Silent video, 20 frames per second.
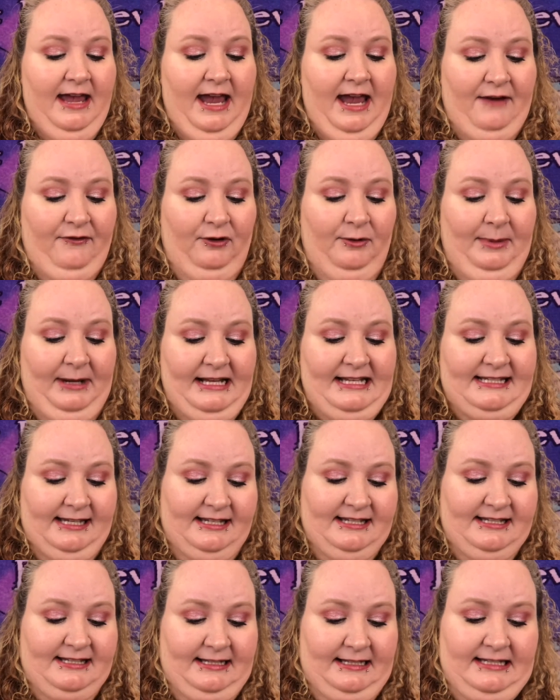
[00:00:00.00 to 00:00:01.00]
Everybody
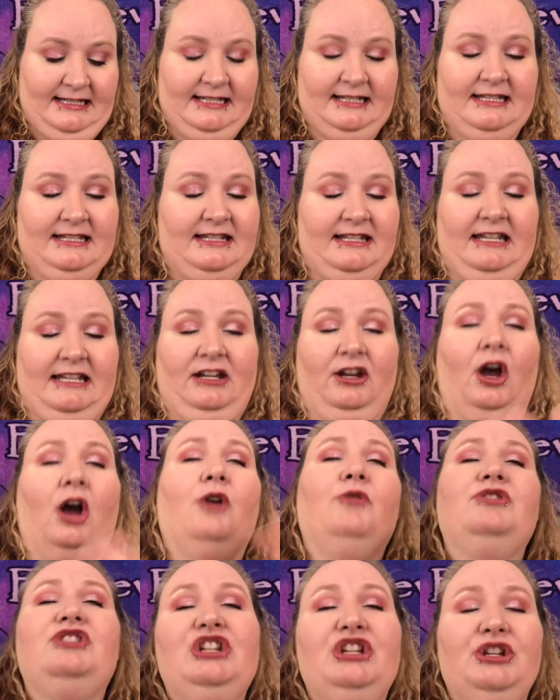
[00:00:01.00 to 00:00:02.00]
says this is the
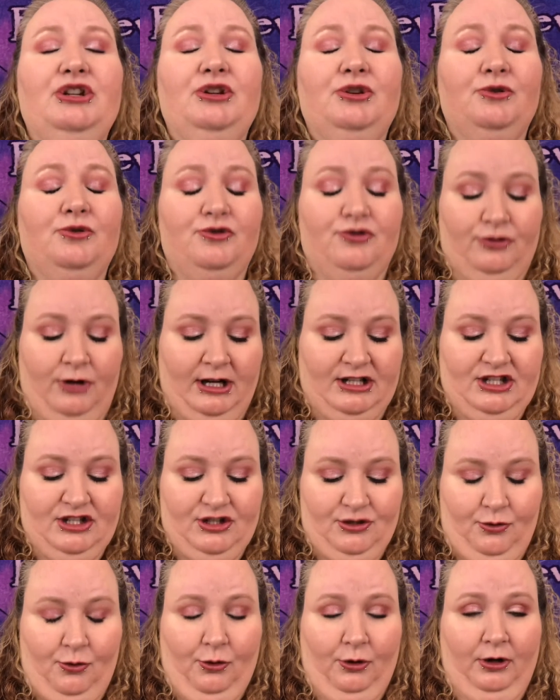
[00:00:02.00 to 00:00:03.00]
go-to
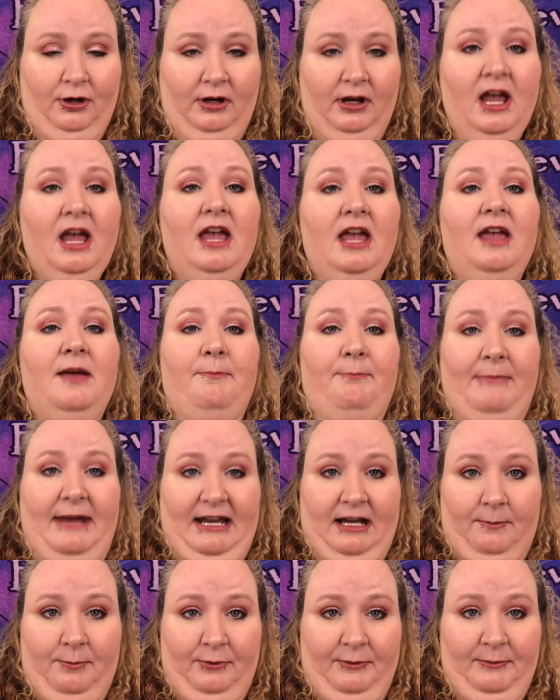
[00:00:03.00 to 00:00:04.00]
drugstore
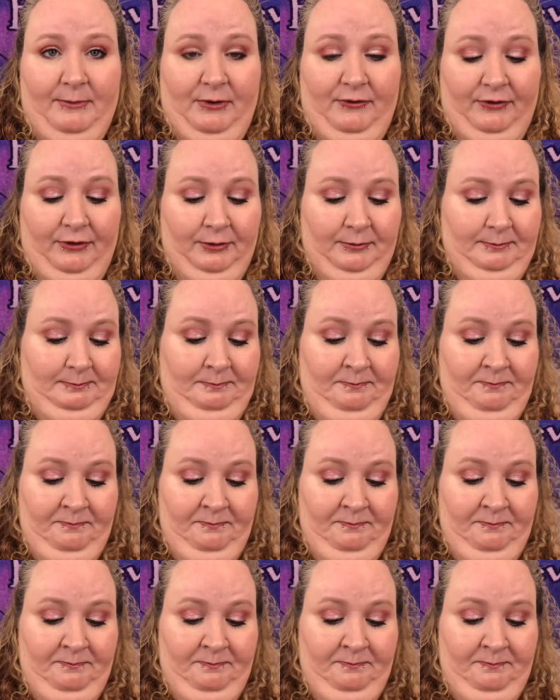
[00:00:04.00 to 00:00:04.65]
makeup remover.